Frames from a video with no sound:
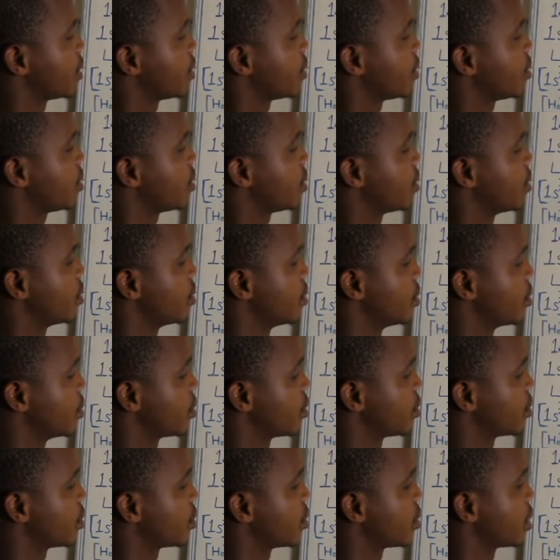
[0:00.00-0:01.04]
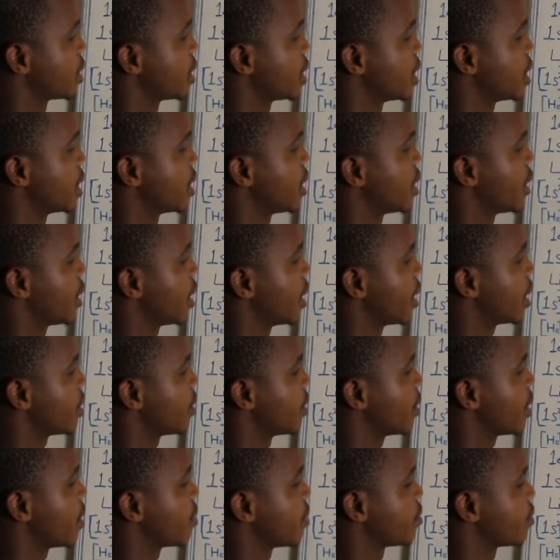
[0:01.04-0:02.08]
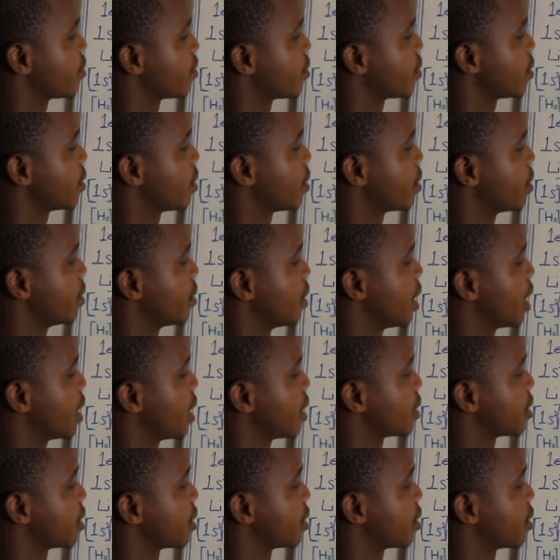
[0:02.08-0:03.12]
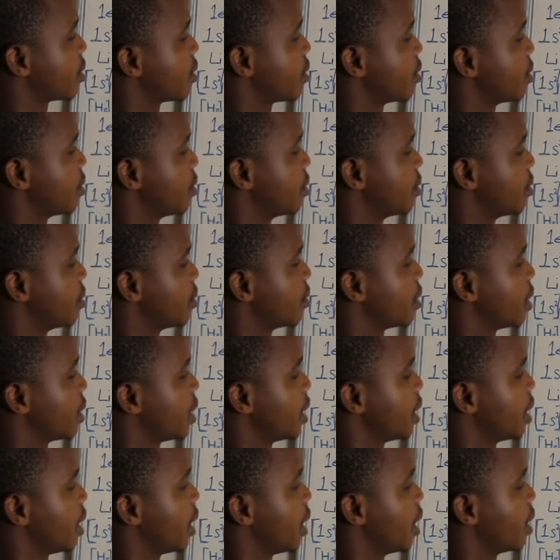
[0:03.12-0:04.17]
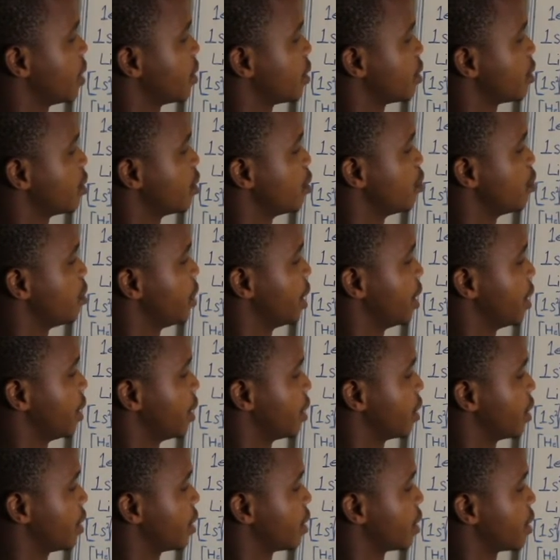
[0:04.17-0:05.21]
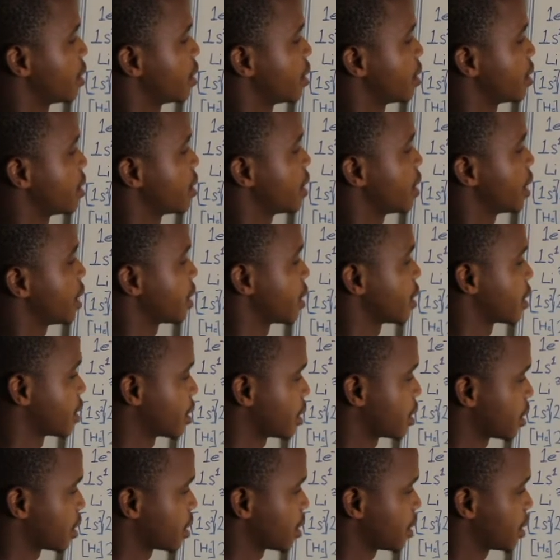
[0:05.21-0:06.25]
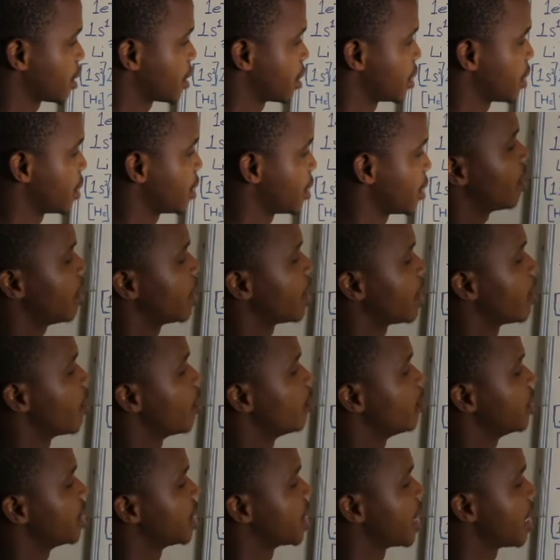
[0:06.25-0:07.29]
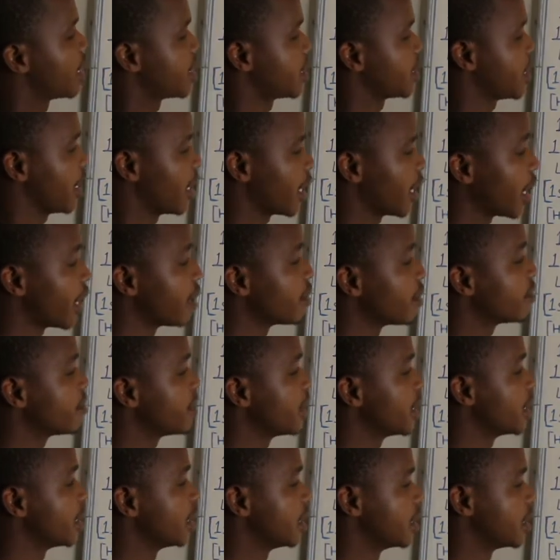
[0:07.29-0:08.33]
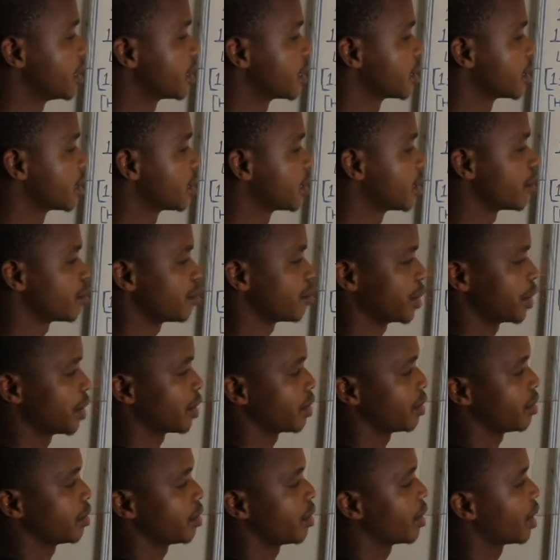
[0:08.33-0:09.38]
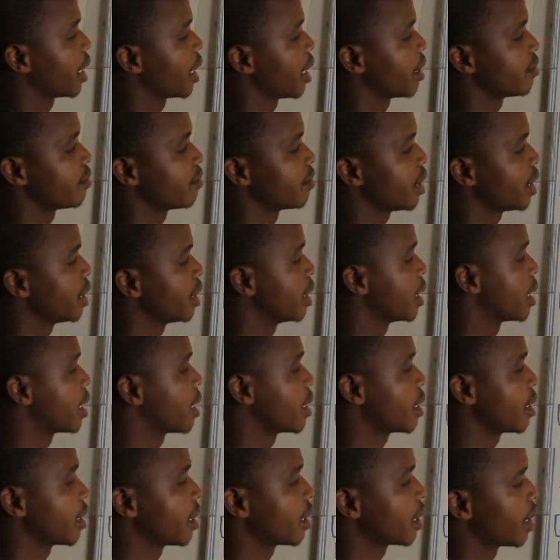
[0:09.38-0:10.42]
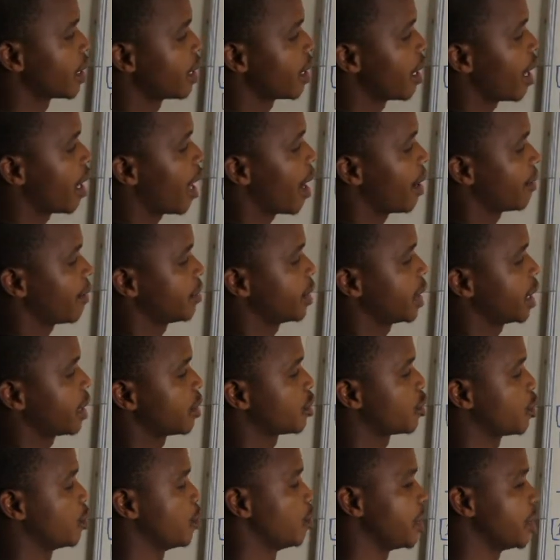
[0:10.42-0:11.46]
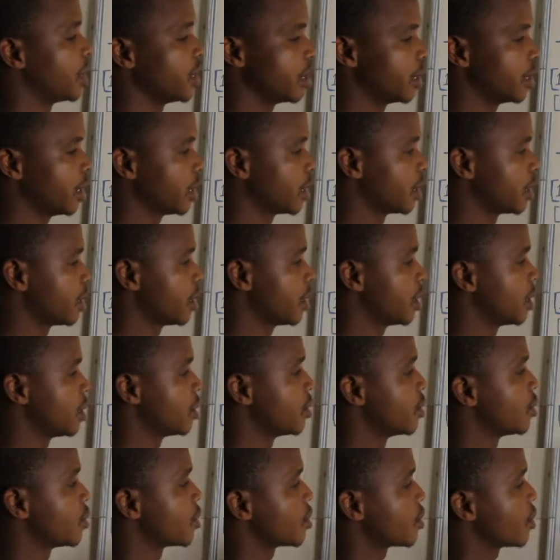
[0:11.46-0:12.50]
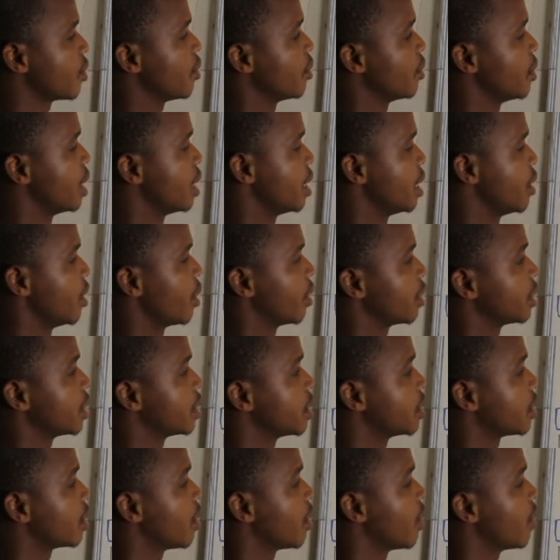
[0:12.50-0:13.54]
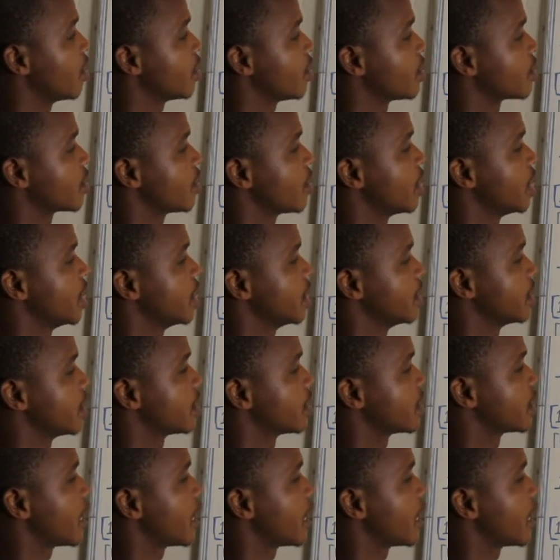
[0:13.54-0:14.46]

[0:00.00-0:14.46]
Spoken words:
2, then you have 2s, 2, and 2p, 6. All the orbitals here are filled because you don't have anything after 2p. So neon also is